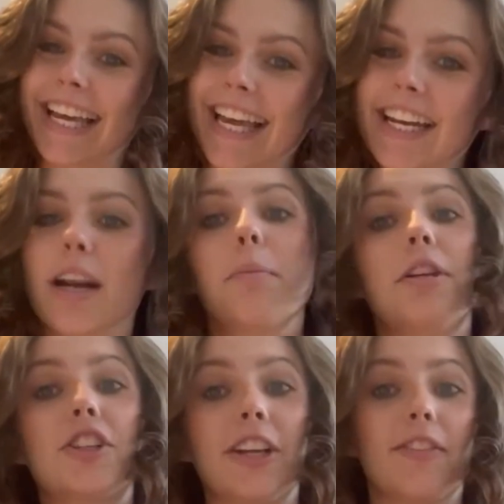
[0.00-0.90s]
and I'm the
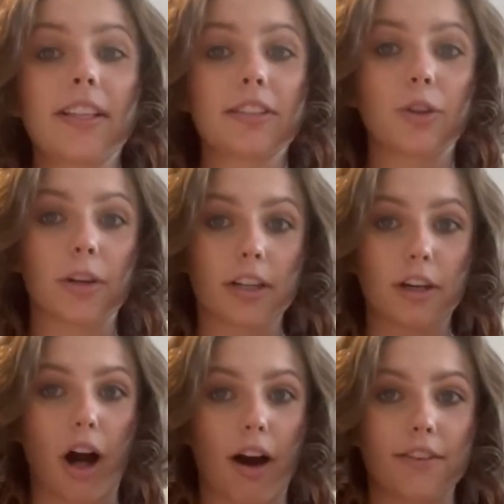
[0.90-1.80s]
Chief
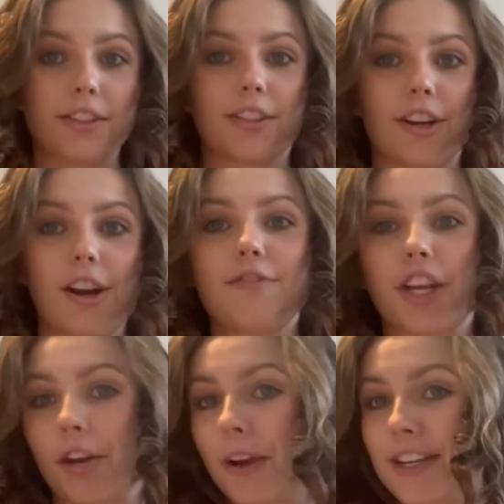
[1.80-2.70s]
Historical Officer of
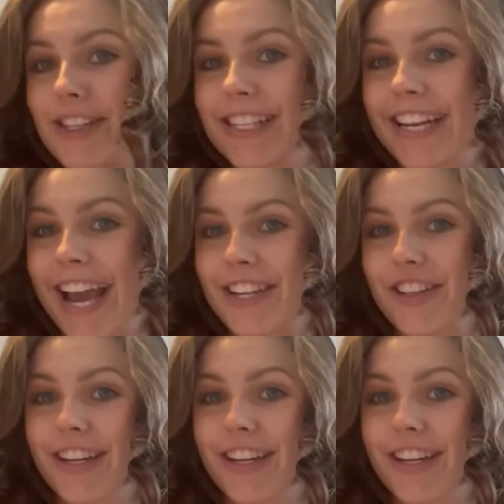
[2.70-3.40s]
Generation Connection,